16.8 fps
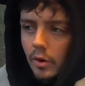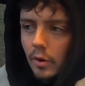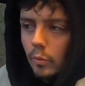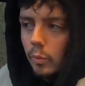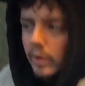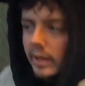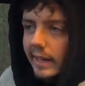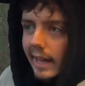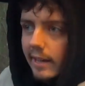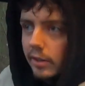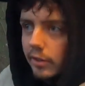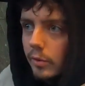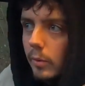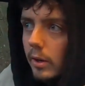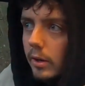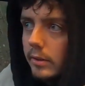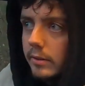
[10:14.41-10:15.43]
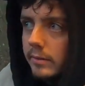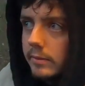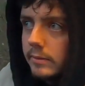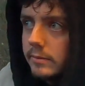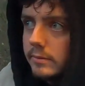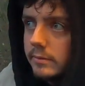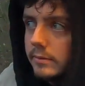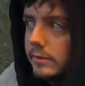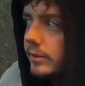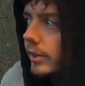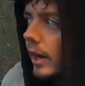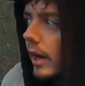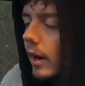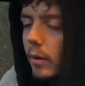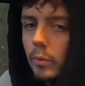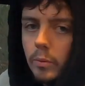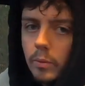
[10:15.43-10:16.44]
Would I get another one?
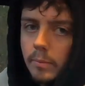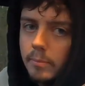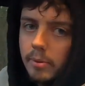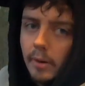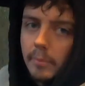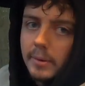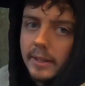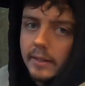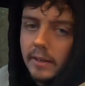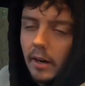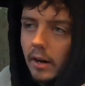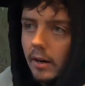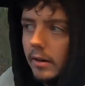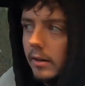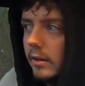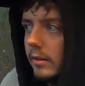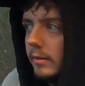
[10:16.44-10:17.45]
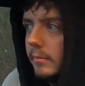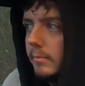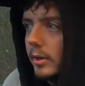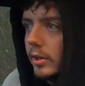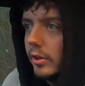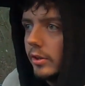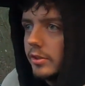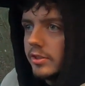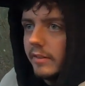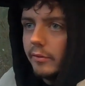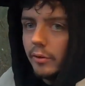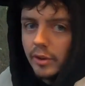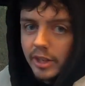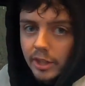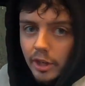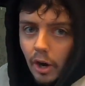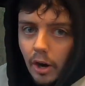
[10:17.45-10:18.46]
No, probably not, because I've
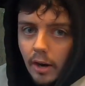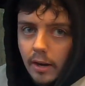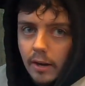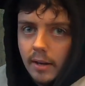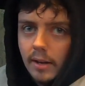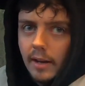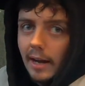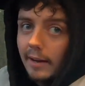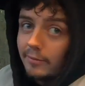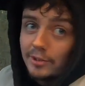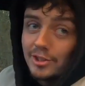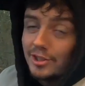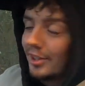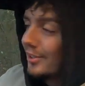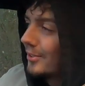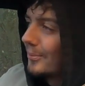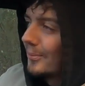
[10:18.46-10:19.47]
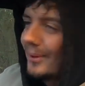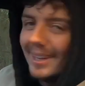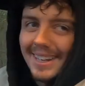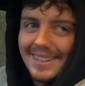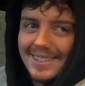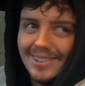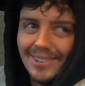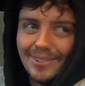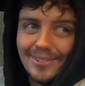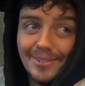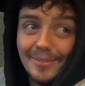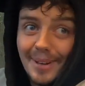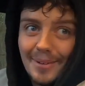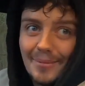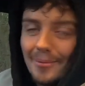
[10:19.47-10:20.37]
just got the weirdest look from that